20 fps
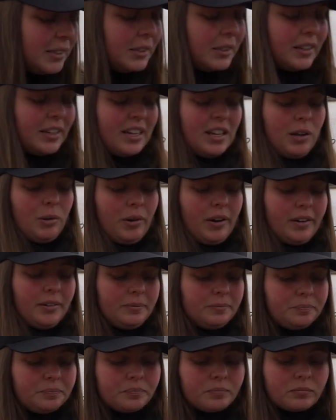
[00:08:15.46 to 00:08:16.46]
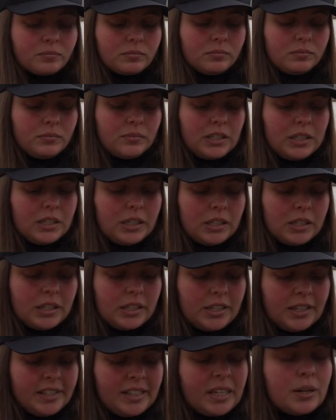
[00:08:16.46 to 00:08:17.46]
Anyway,
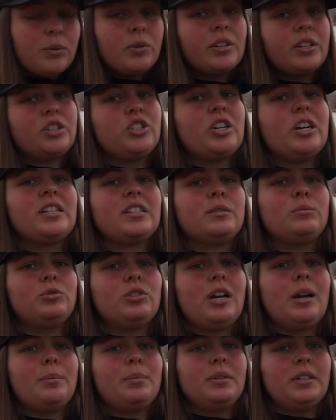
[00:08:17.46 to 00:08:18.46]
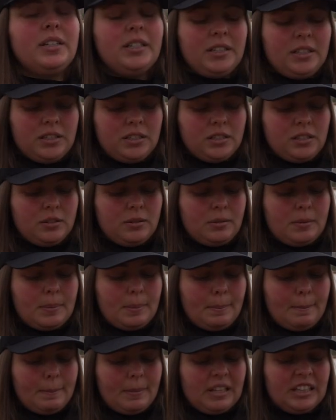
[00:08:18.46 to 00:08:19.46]
and then I want to try some Japanese
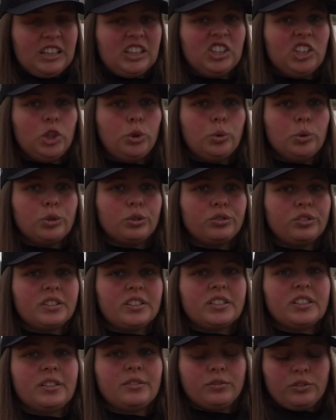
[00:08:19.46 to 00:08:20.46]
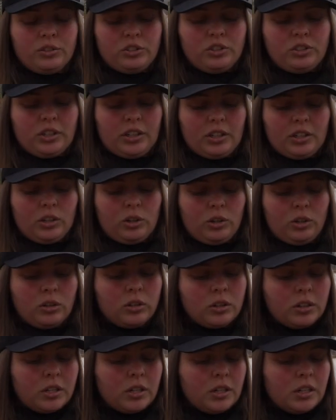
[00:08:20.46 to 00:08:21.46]
lures, except for the jackal.
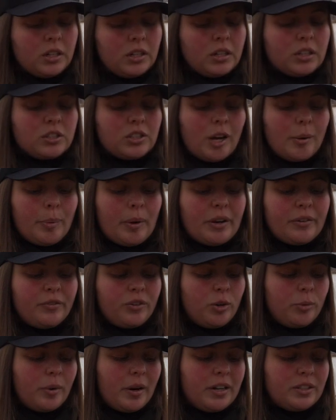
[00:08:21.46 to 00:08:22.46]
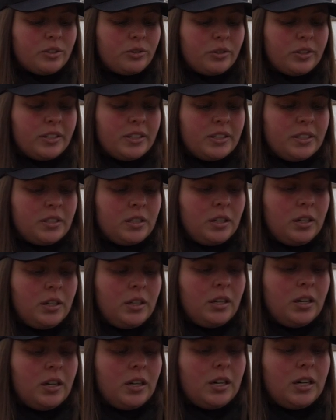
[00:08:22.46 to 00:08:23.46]
So I paid full price for these.
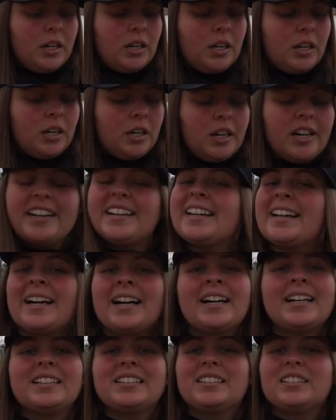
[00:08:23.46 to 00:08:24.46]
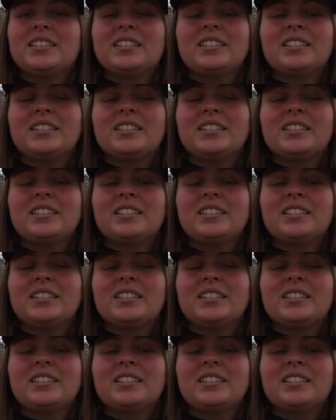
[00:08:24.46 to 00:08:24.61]
Not